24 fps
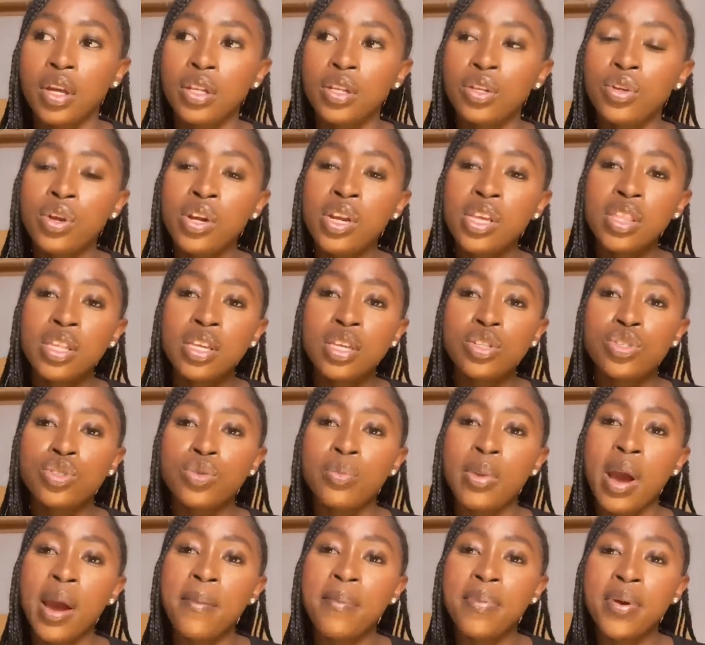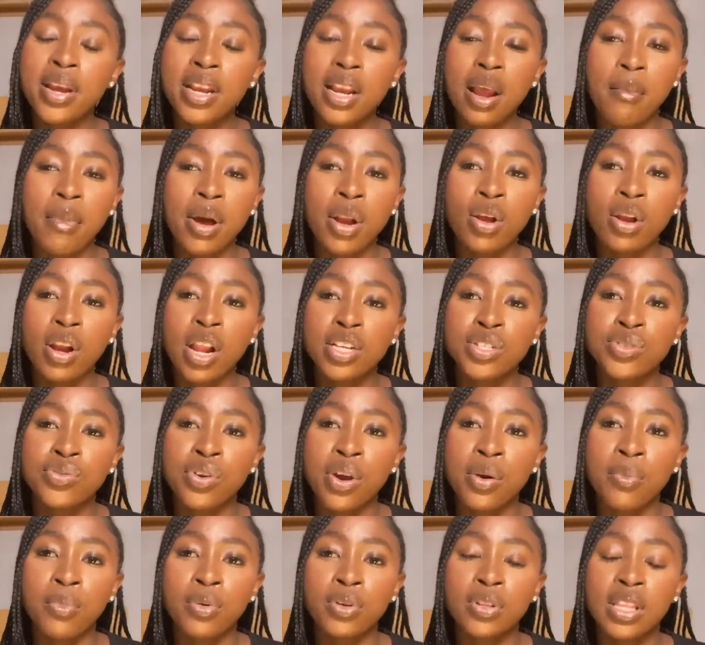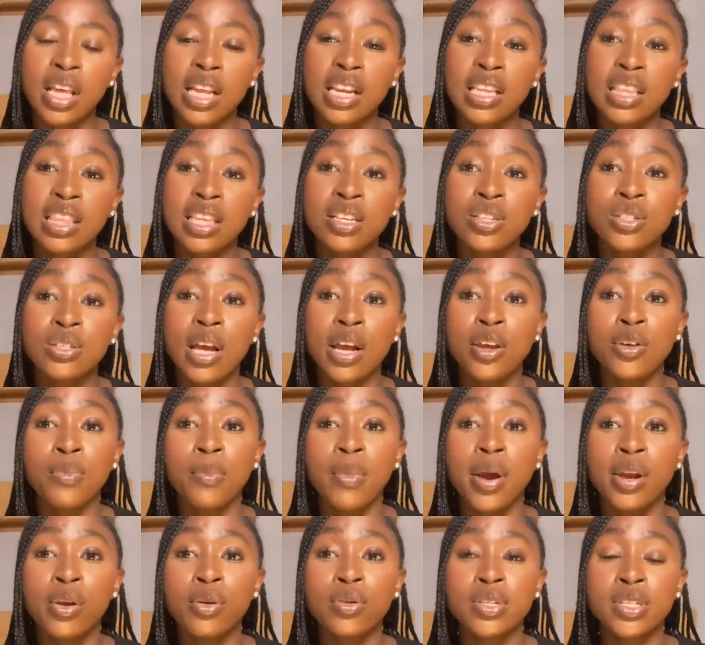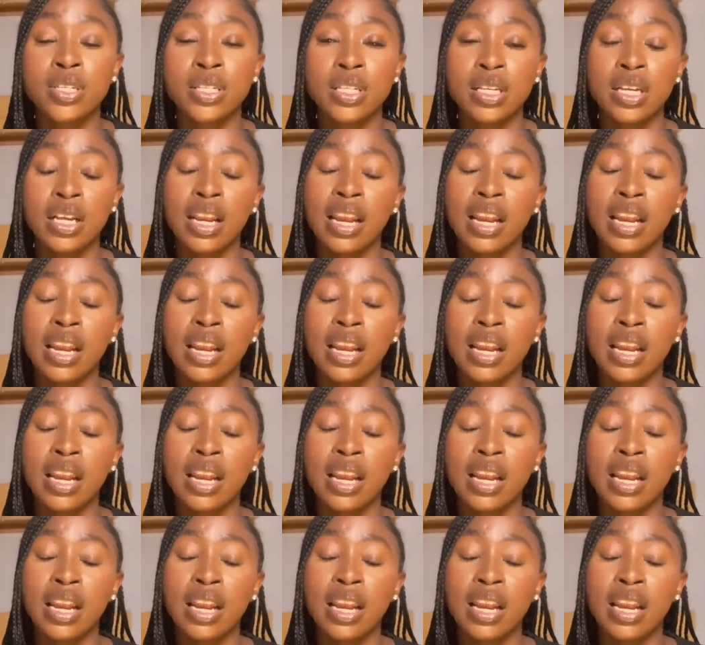The only things you might bring that might not last for a month are the things that you might not see.